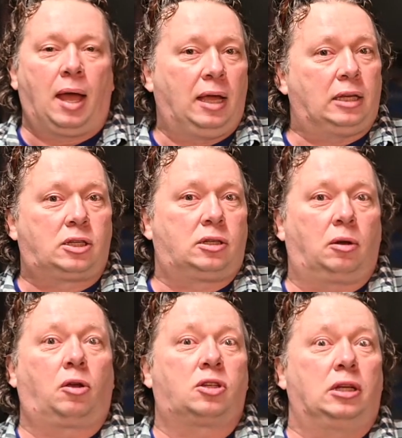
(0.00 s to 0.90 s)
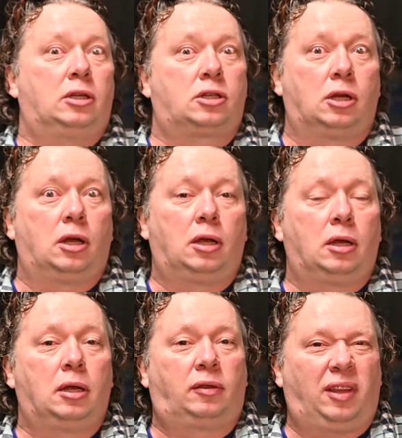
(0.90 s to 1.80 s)
it's since
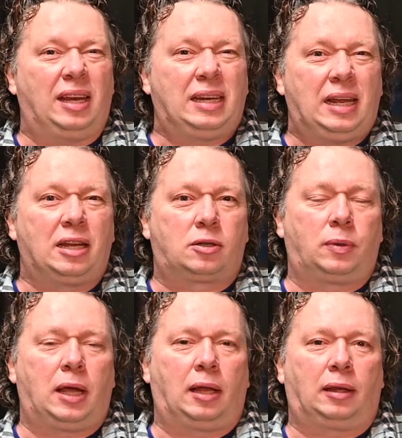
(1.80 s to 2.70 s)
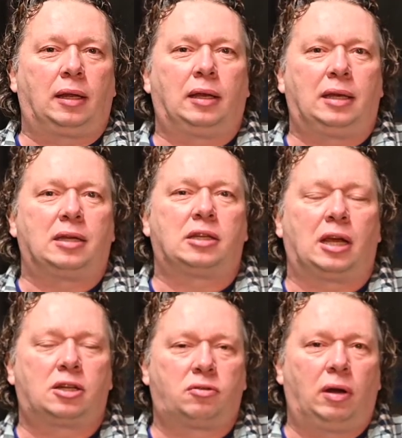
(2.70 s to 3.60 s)
10 years we had this
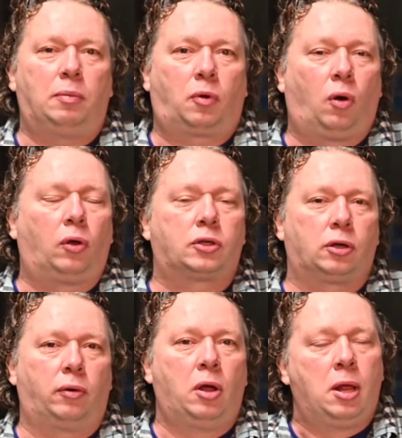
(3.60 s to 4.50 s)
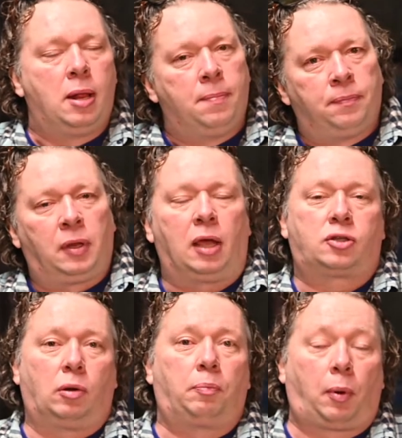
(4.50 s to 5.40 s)
extreme cold. So
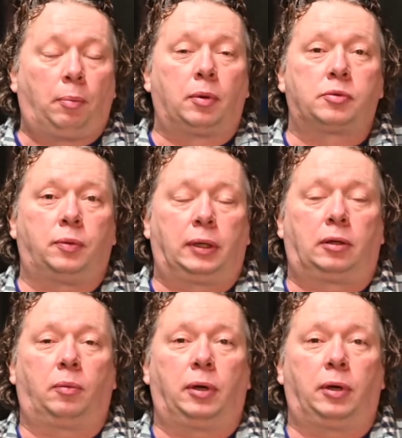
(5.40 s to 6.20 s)
some problems with